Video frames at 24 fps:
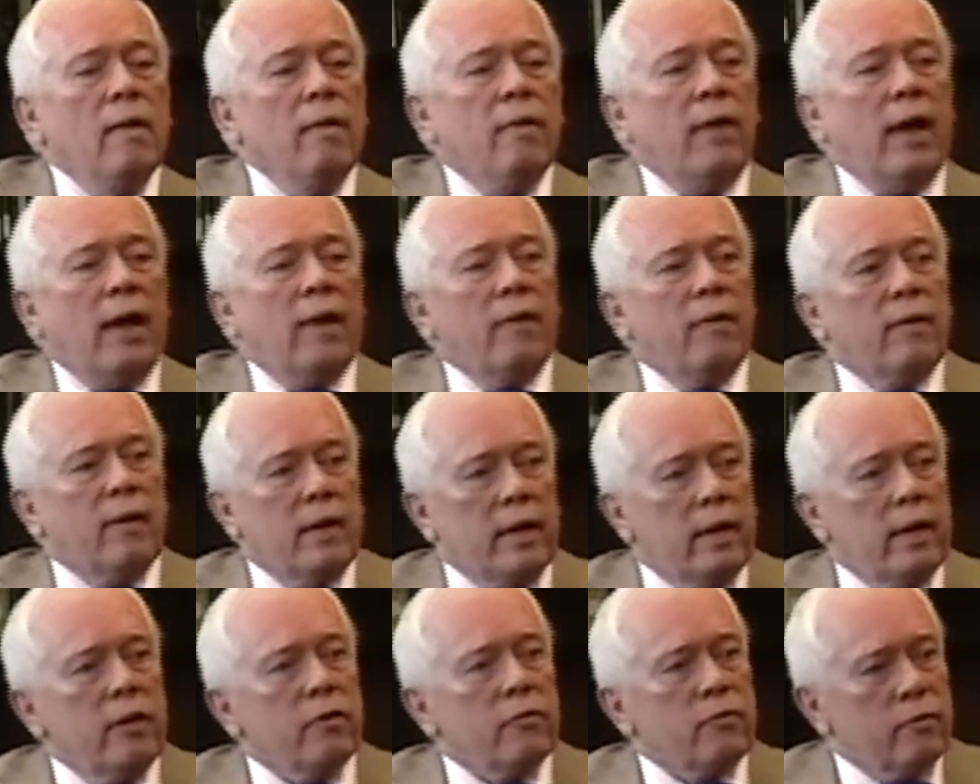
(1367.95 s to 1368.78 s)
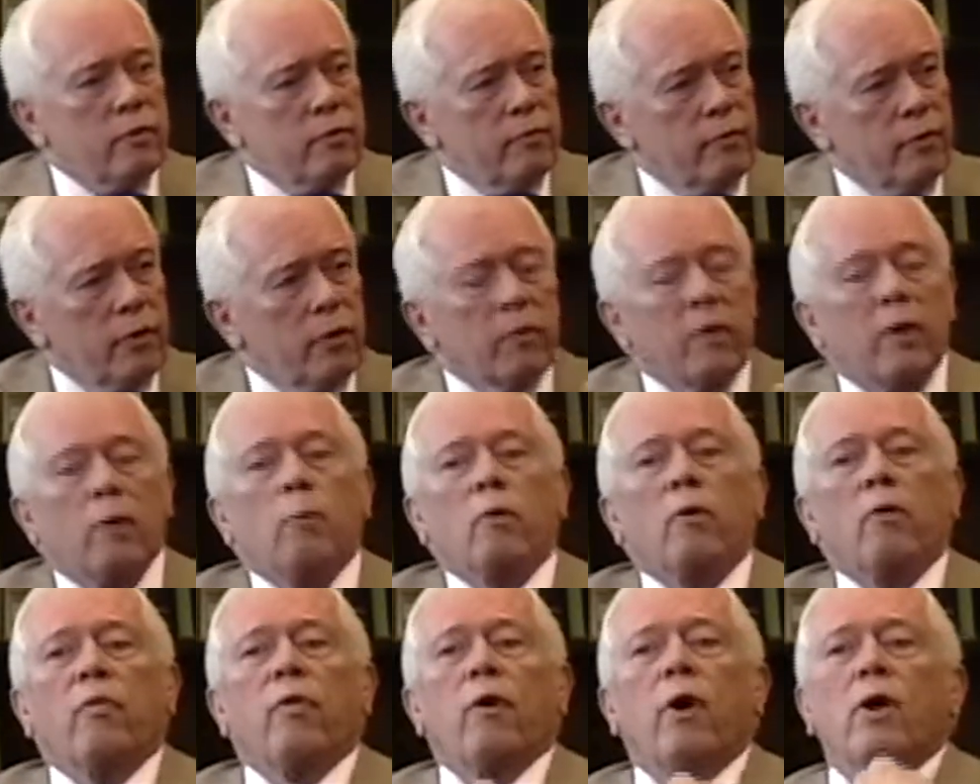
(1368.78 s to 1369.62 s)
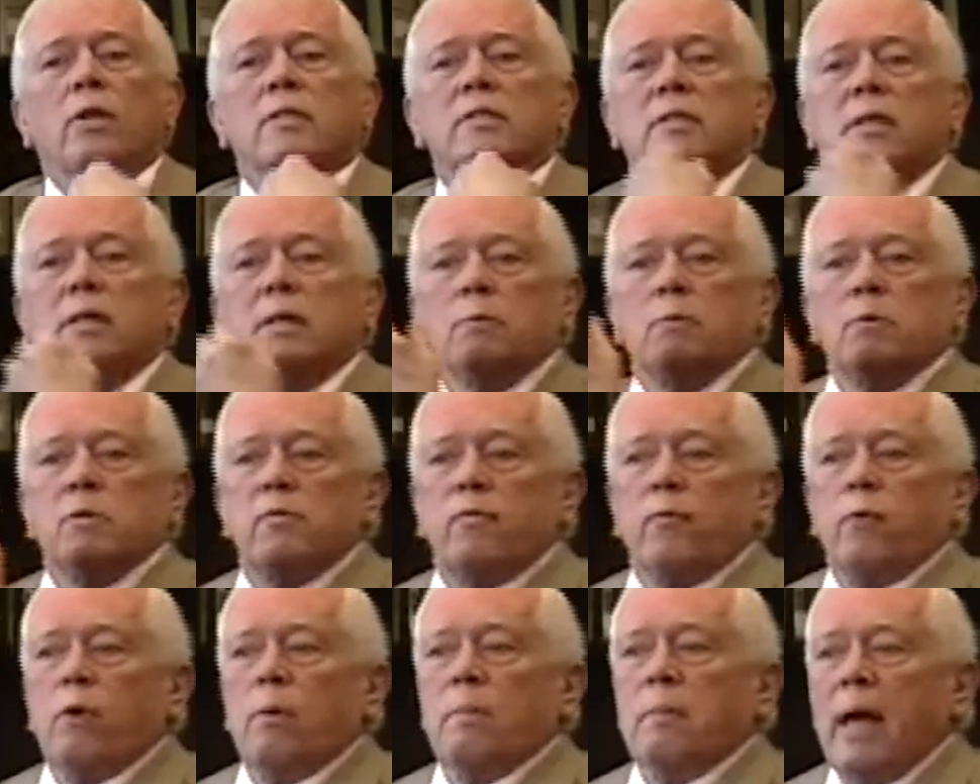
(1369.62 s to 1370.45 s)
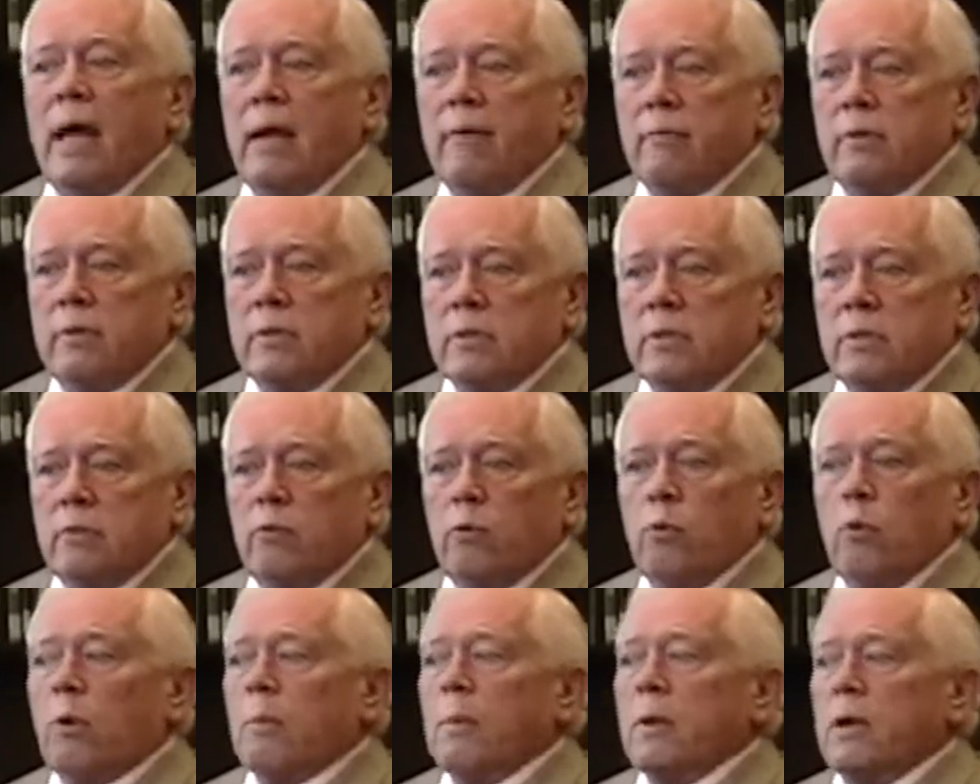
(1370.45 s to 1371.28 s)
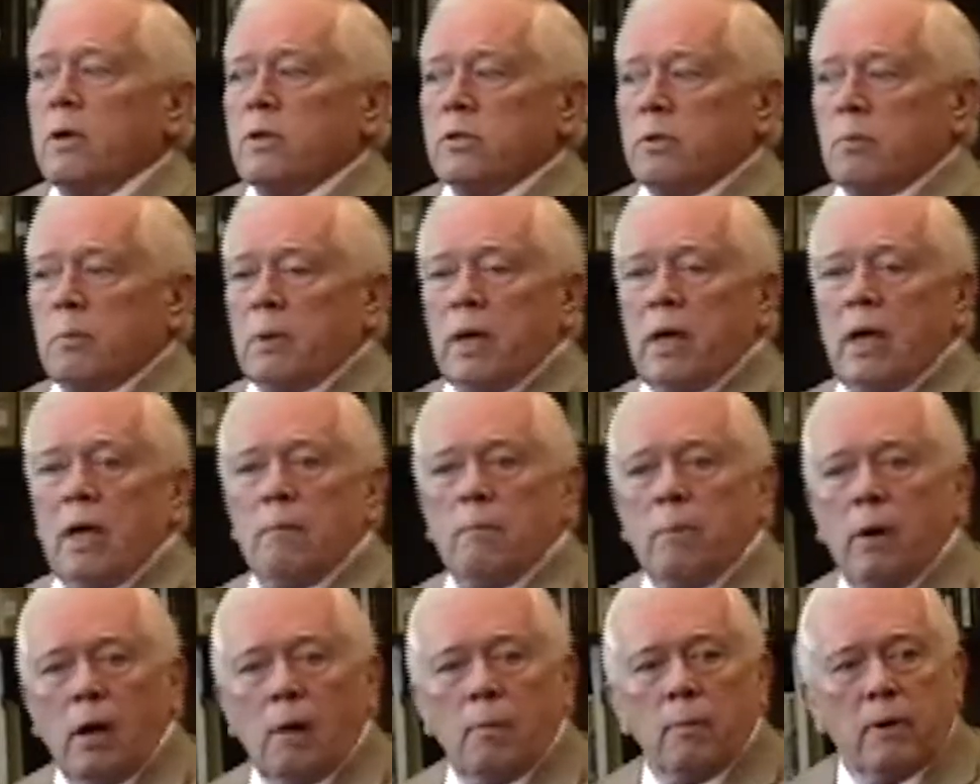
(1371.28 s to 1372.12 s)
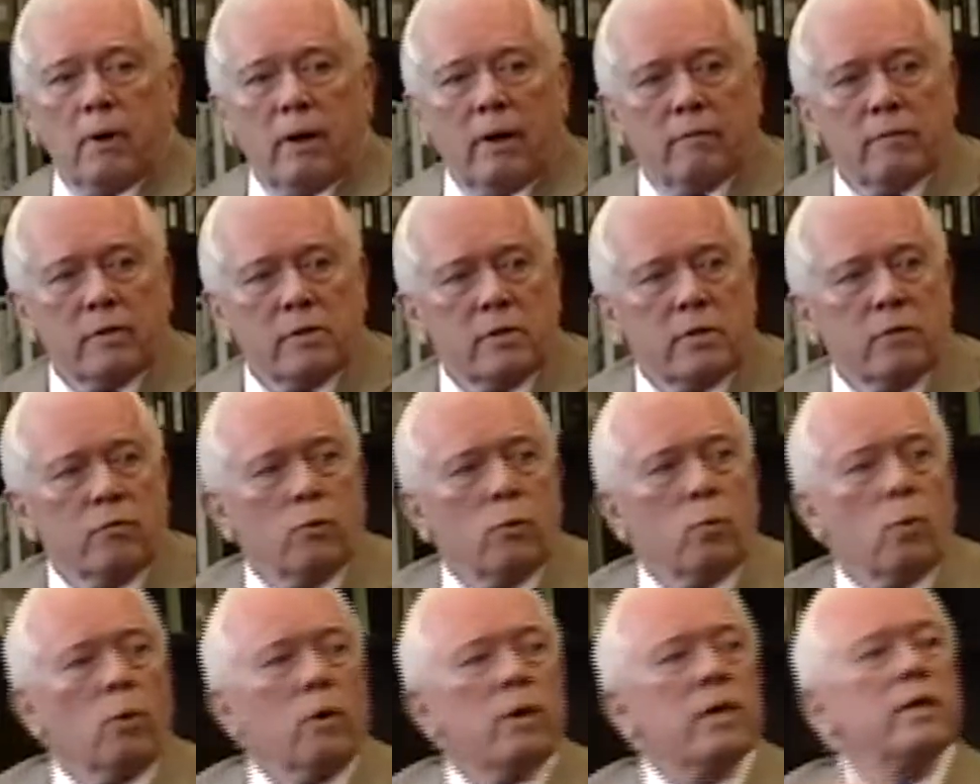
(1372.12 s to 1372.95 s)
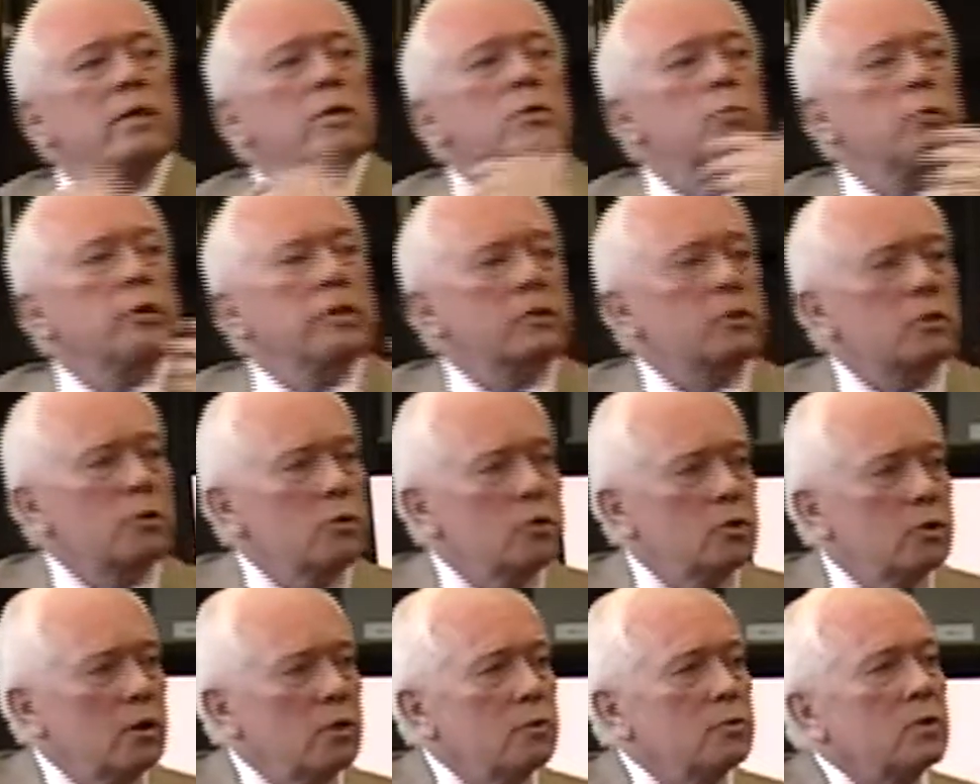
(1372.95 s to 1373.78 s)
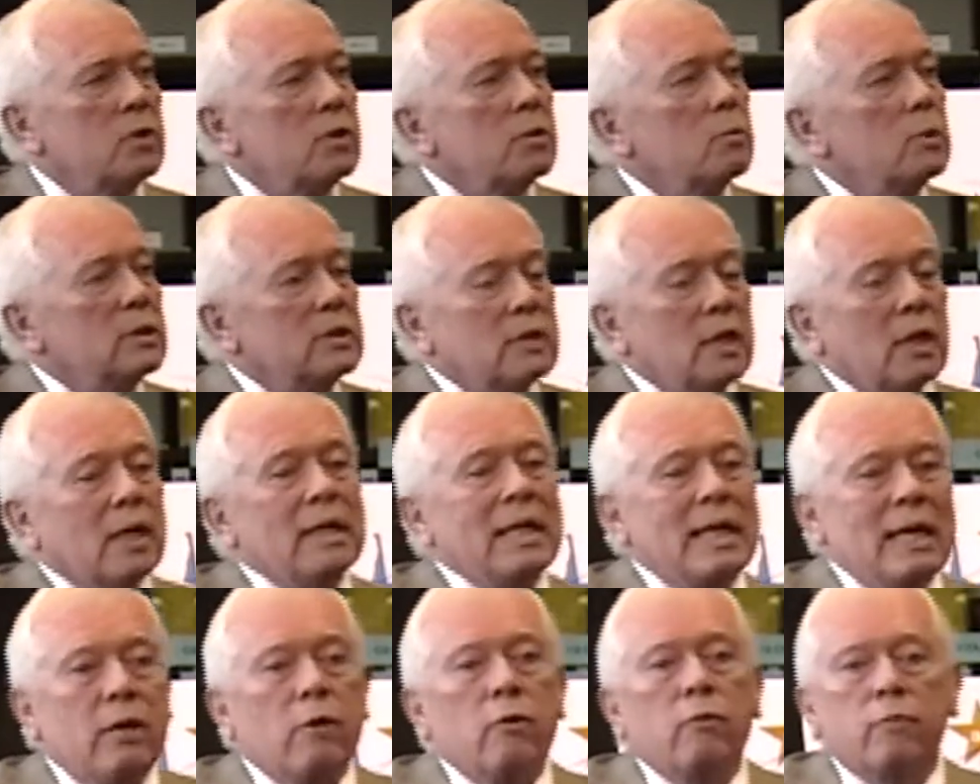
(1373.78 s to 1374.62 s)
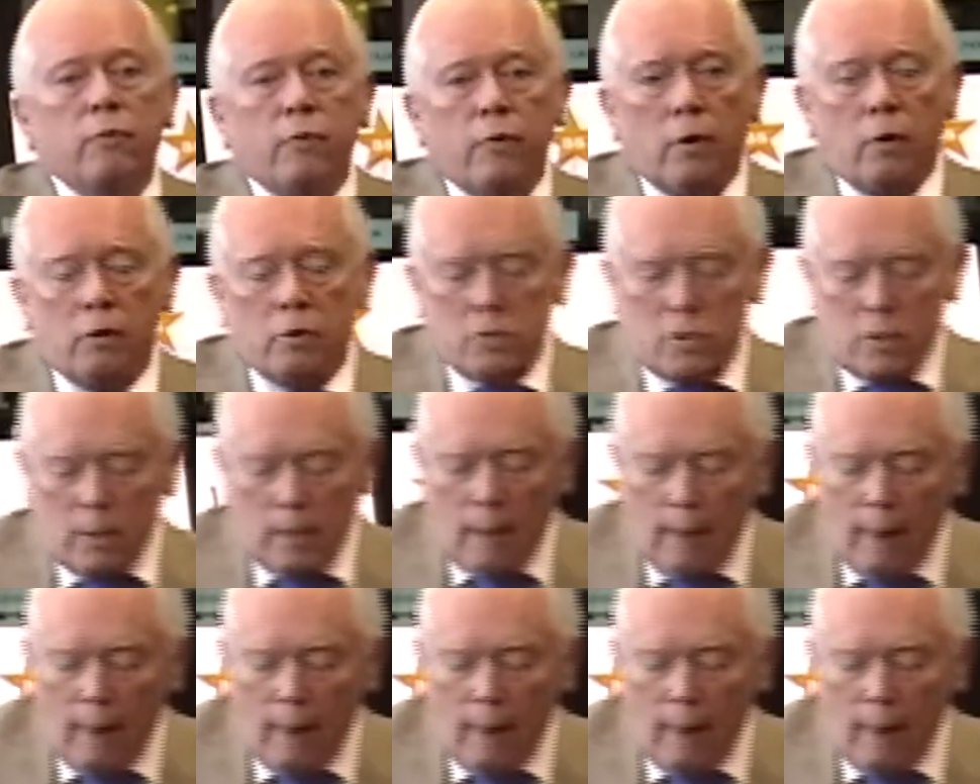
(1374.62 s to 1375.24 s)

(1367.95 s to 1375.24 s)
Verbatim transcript: that it is the first, there were thoughts that it was formed after the Civil War because it became popular his research shows that it was done here first.